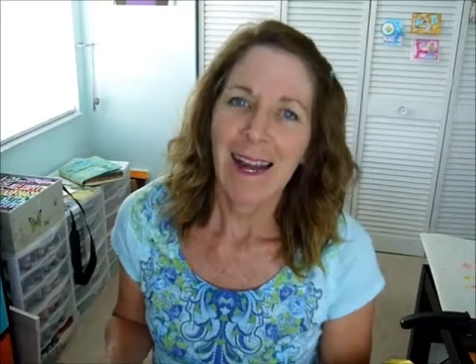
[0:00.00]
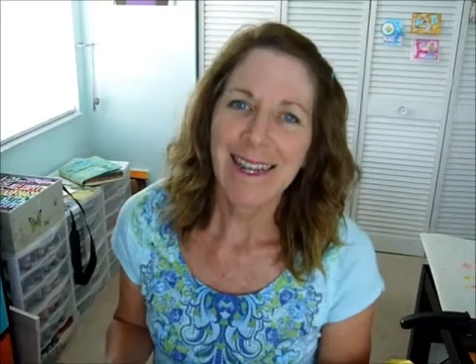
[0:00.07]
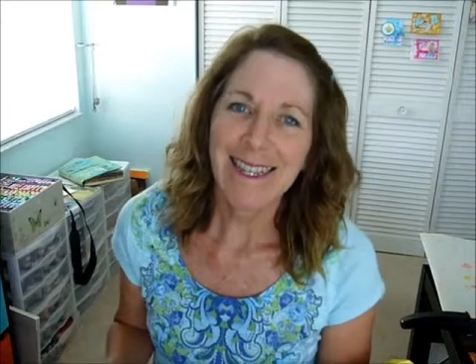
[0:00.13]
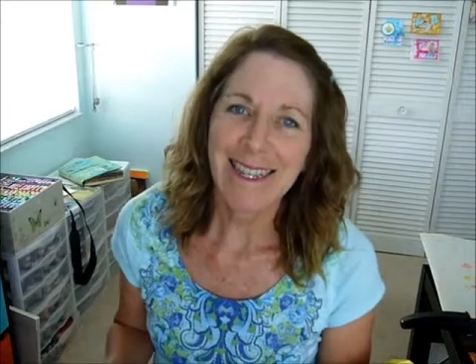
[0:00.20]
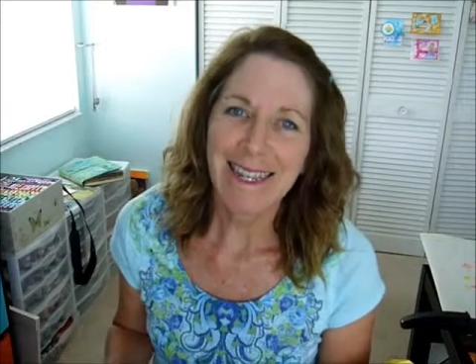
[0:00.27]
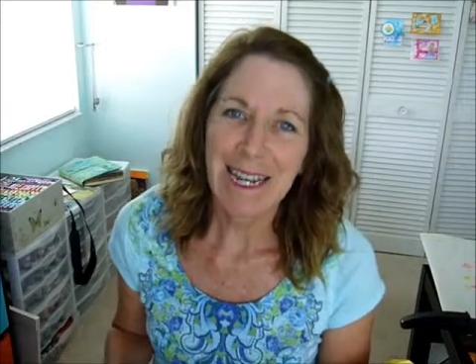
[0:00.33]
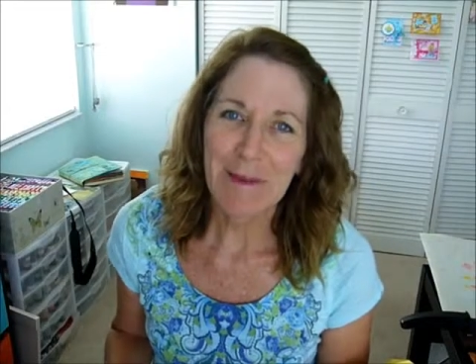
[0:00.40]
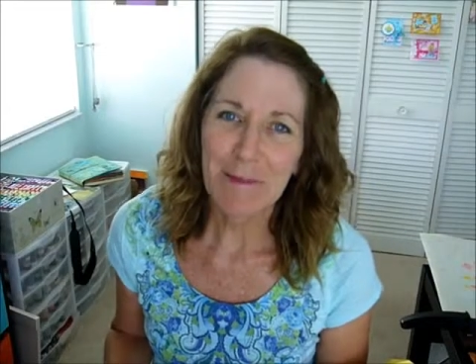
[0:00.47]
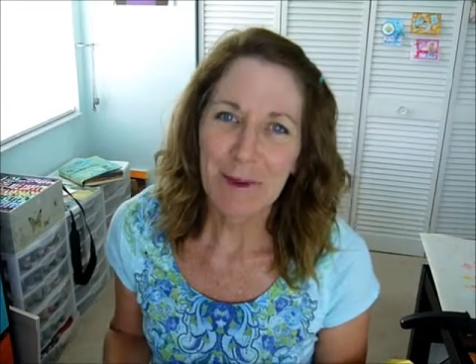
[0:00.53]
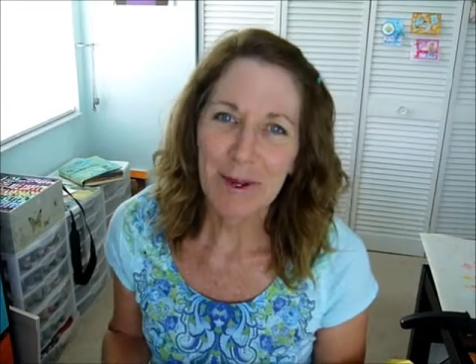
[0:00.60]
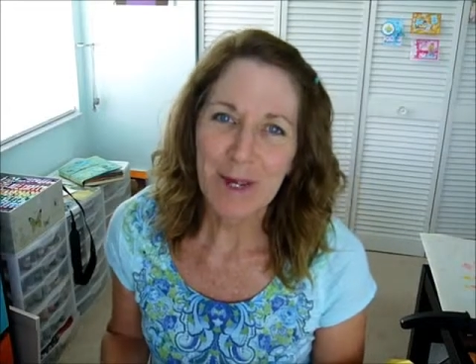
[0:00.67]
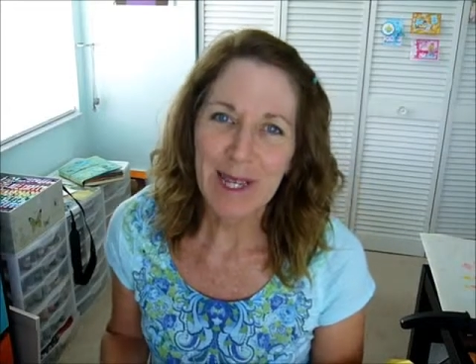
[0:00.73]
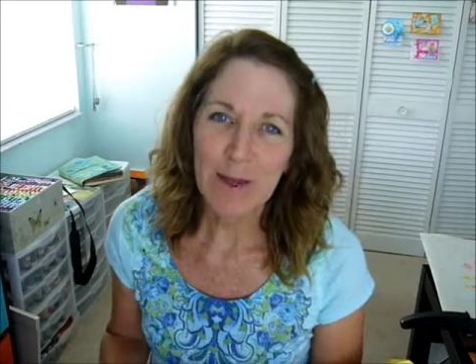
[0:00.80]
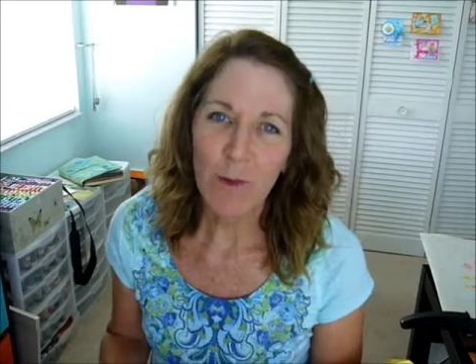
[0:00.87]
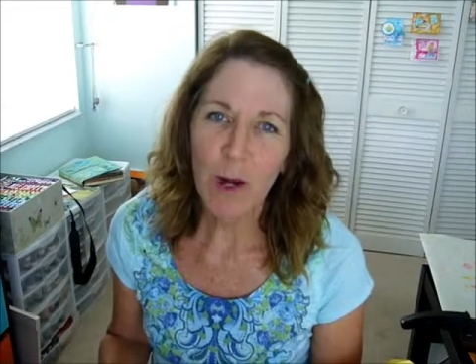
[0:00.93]
Hi
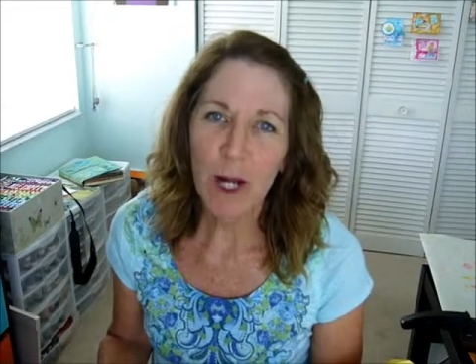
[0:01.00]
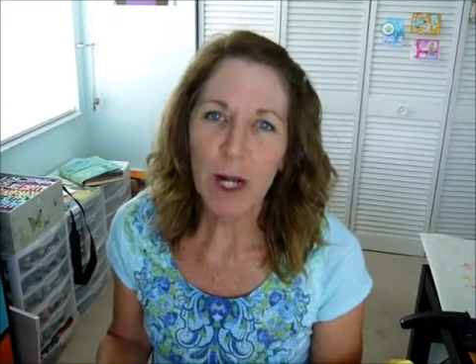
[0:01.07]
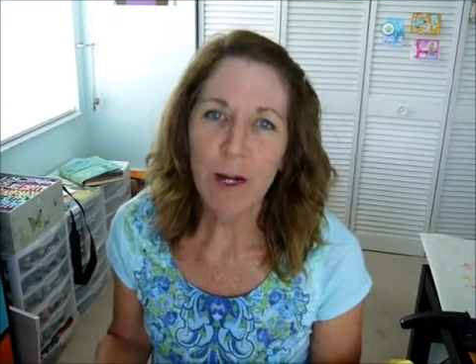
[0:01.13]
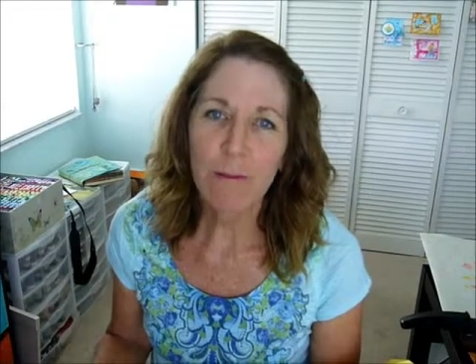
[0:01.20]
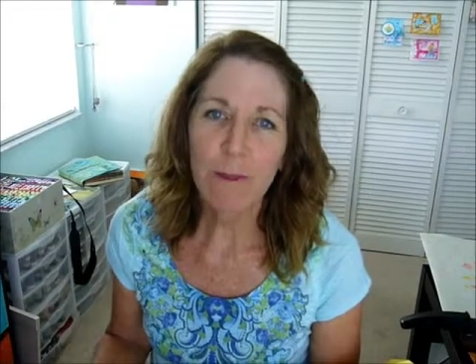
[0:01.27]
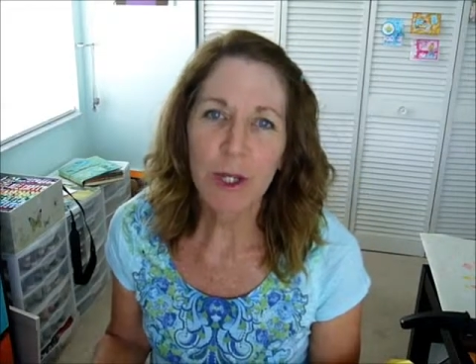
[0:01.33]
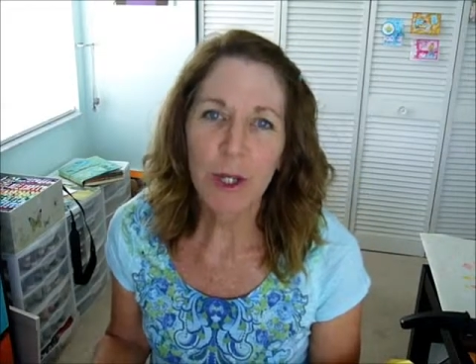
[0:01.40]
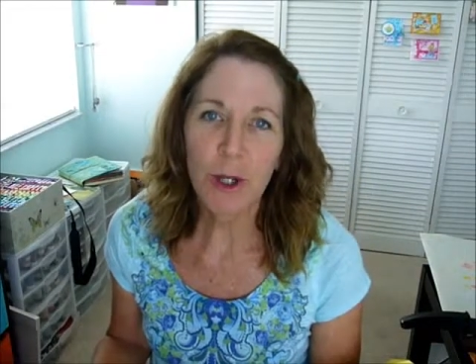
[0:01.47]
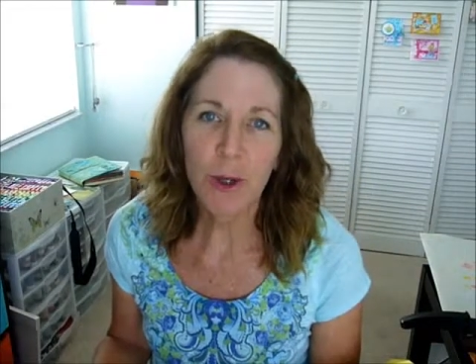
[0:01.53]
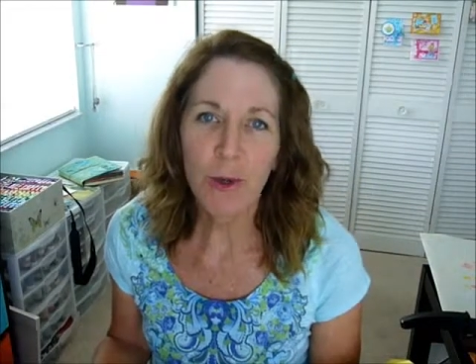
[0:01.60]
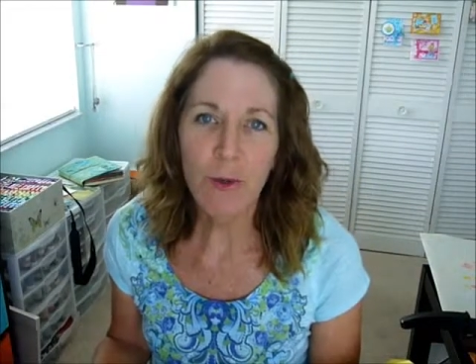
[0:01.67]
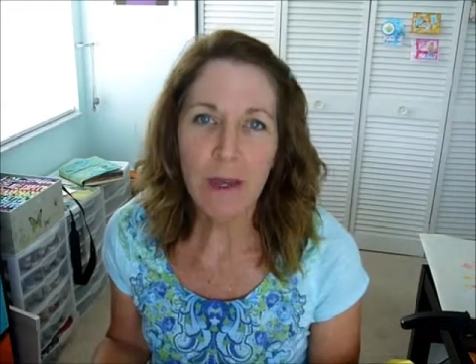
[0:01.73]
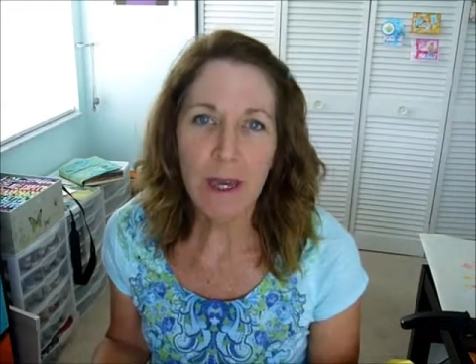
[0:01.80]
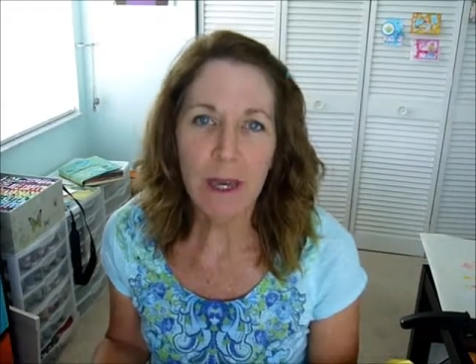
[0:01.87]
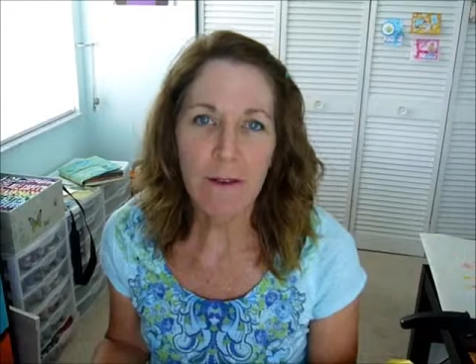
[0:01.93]
Stampers, welcome
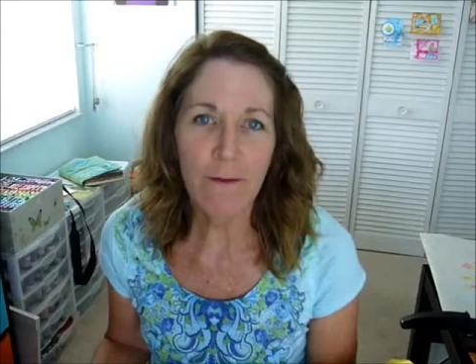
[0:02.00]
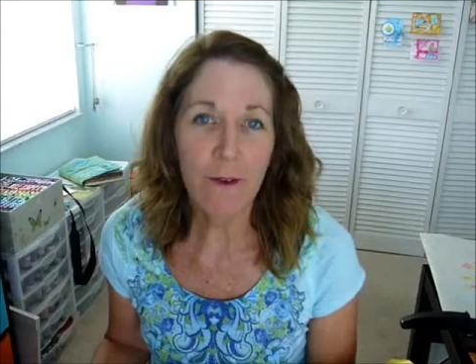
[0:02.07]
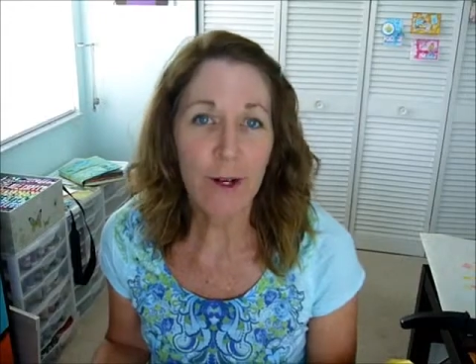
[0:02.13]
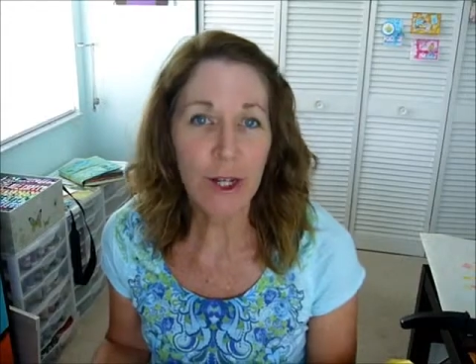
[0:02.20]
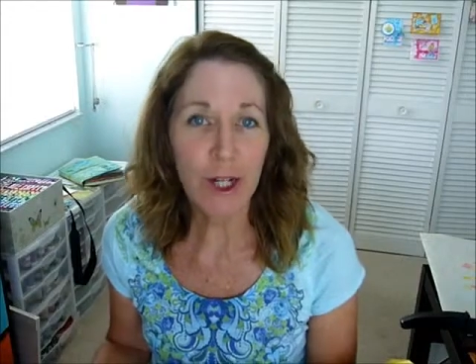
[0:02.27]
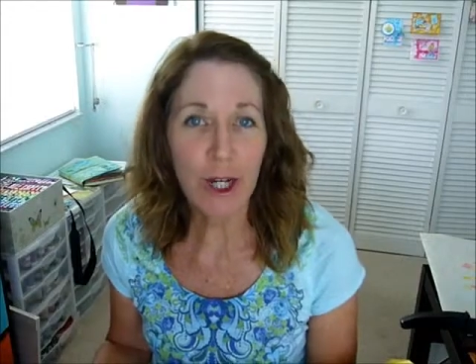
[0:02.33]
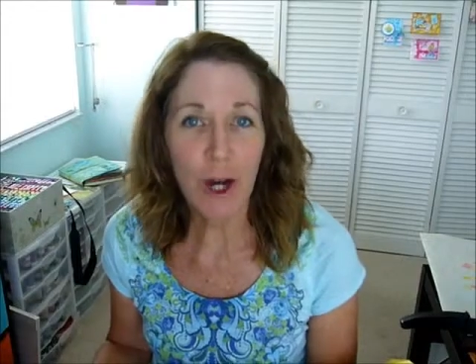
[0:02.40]
to the first